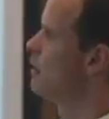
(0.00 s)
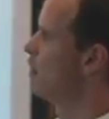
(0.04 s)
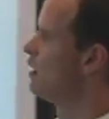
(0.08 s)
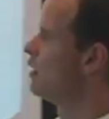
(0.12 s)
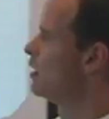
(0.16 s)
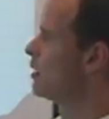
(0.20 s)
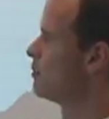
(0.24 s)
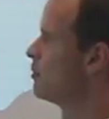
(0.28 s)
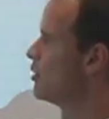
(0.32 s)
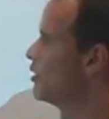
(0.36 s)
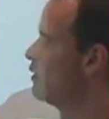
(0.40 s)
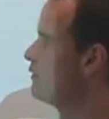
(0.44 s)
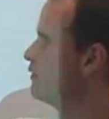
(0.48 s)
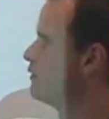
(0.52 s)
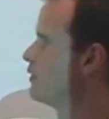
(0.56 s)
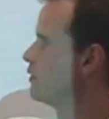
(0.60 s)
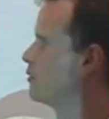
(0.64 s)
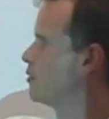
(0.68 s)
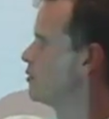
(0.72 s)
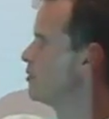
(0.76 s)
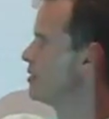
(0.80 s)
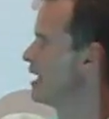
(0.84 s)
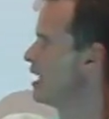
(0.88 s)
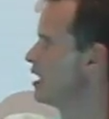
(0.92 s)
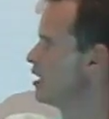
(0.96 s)
our pro
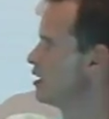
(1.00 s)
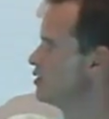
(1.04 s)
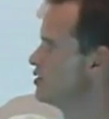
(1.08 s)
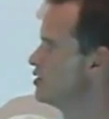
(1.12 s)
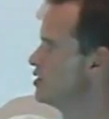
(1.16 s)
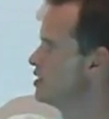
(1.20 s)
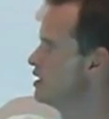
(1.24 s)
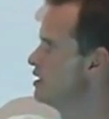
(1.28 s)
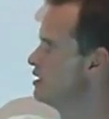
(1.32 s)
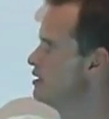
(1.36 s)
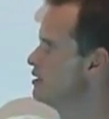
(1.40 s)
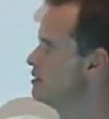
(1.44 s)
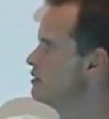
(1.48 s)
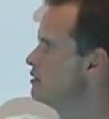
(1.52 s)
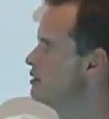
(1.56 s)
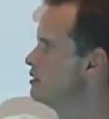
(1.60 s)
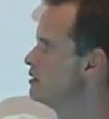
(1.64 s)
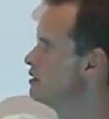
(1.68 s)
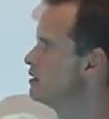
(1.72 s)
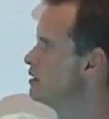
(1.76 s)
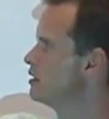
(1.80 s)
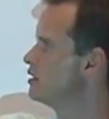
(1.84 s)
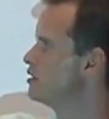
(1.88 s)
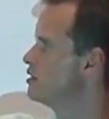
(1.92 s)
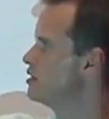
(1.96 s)
forma balance sheet
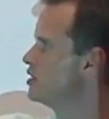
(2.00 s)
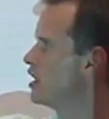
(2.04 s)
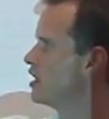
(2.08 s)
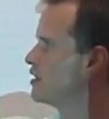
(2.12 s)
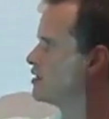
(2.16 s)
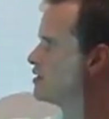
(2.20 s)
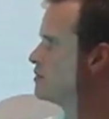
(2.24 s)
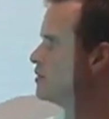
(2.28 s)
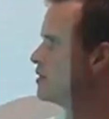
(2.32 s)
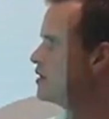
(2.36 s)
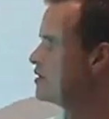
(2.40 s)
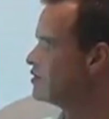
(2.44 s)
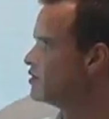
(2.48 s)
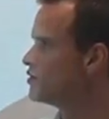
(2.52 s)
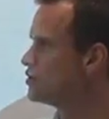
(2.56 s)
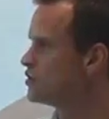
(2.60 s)
adjustments